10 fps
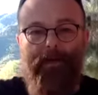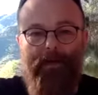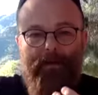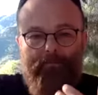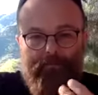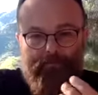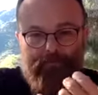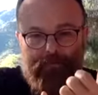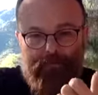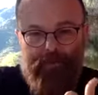and the
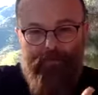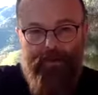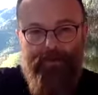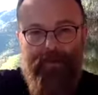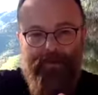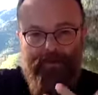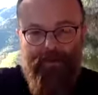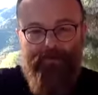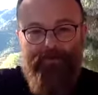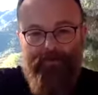food can be
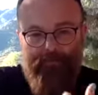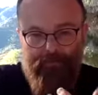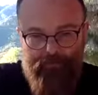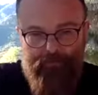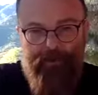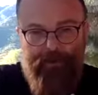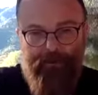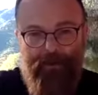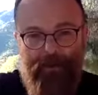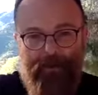digested really
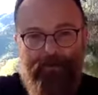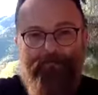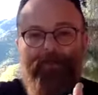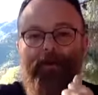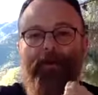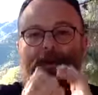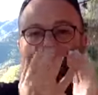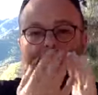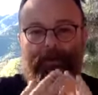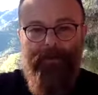well
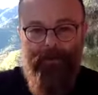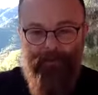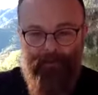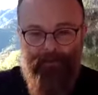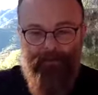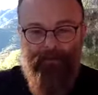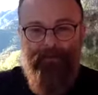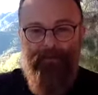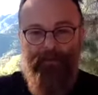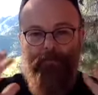and then
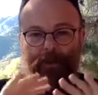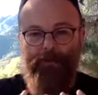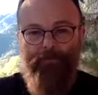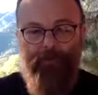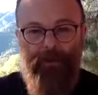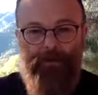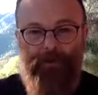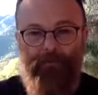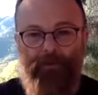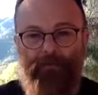the waste products
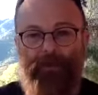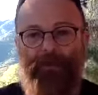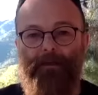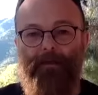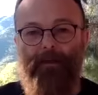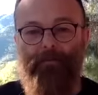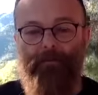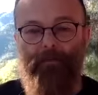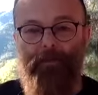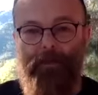can be released out of
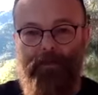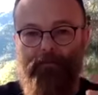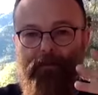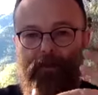the body.